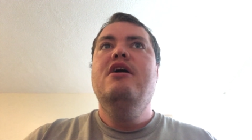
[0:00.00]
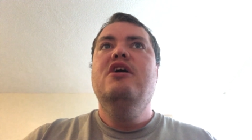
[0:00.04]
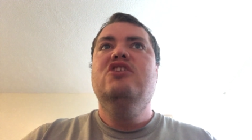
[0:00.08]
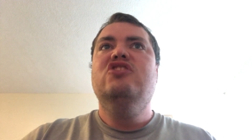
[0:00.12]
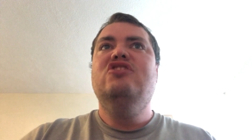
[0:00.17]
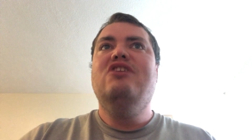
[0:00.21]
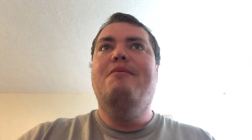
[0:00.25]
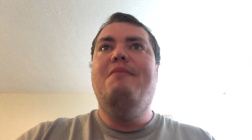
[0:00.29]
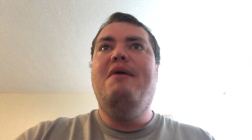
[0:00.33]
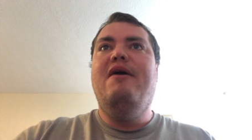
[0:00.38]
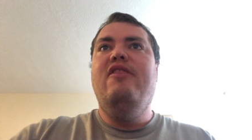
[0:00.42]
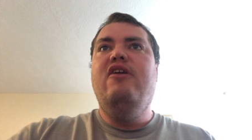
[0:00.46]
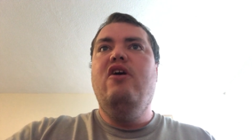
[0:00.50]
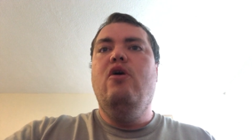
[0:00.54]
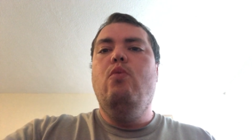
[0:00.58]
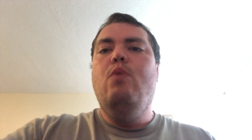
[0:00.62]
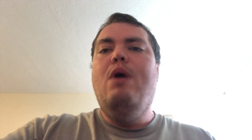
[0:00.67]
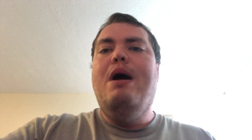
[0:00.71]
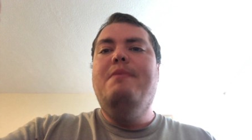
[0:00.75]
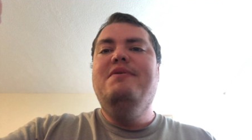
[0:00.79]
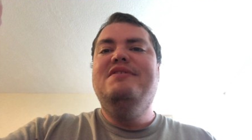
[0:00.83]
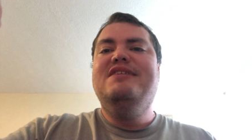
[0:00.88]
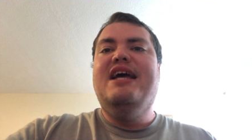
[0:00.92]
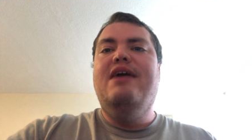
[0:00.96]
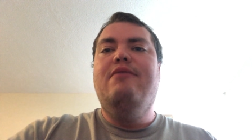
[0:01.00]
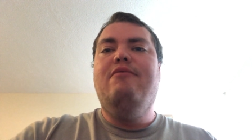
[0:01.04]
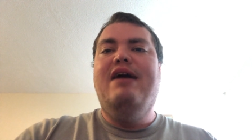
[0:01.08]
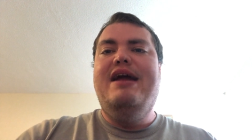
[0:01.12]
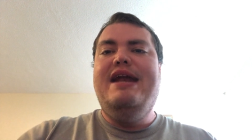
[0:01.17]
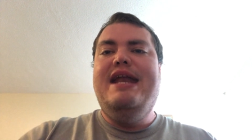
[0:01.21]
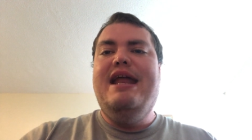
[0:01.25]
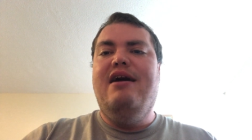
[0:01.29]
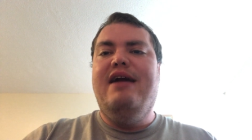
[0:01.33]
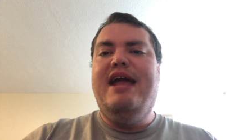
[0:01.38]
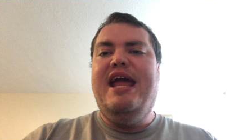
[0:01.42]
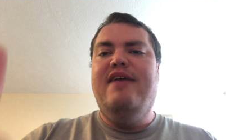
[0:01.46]
So I'm on their website
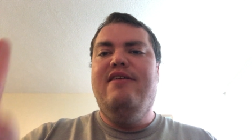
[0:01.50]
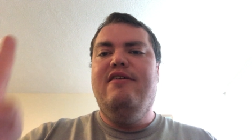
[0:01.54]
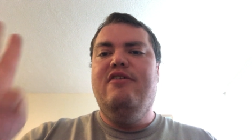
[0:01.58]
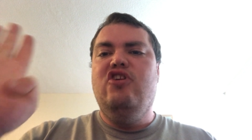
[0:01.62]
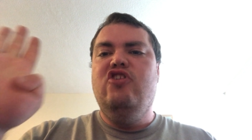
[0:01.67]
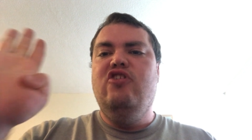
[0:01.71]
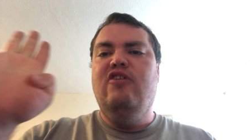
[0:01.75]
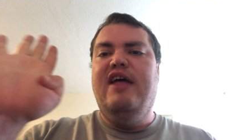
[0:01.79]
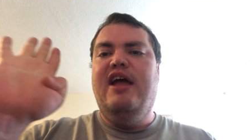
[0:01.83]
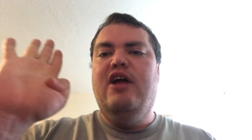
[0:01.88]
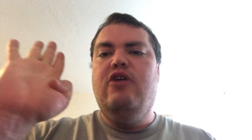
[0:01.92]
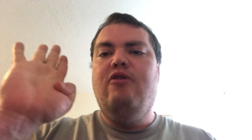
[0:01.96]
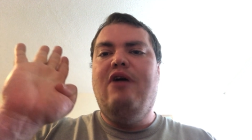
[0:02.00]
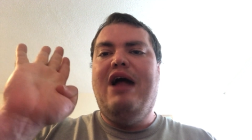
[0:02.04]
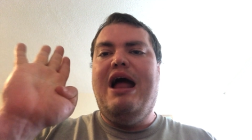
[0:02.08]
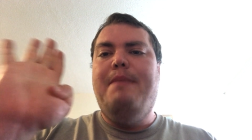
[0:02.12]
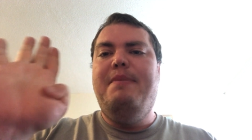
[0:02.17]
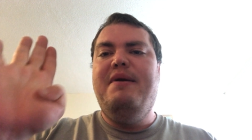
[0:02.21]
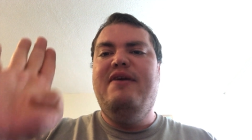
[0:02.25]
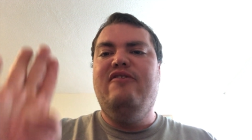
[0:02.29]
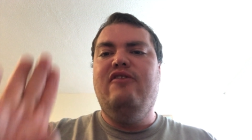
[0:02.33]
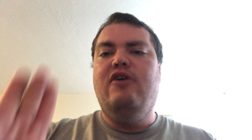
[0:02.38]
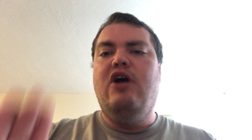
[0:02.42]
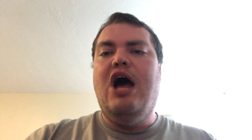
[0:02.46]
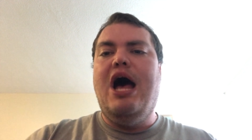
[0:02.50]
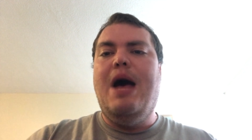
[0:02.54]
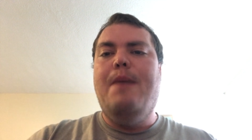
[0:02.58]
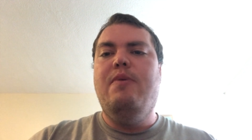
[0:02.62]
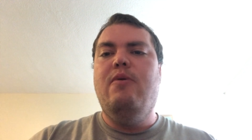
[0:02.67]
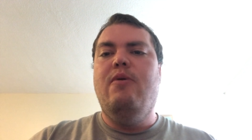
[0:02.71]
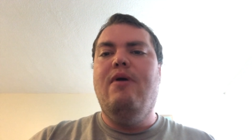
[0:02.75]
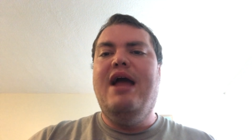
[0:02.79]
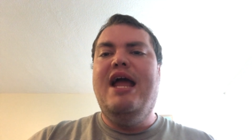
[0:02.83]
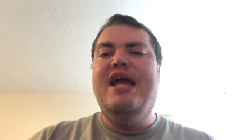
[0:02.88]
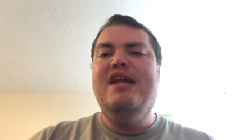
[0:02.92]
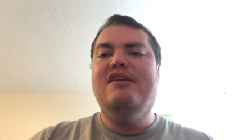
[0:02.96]
right now. Can't show that crap because of
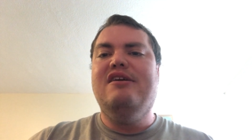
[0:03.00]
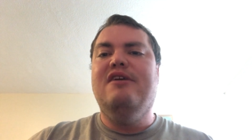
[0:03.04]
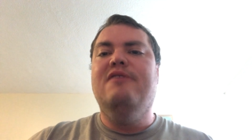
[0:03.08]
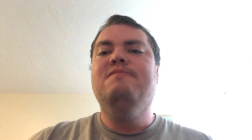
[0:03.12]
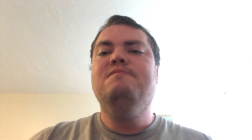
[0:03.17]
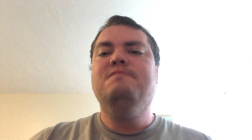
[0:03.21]
copyright.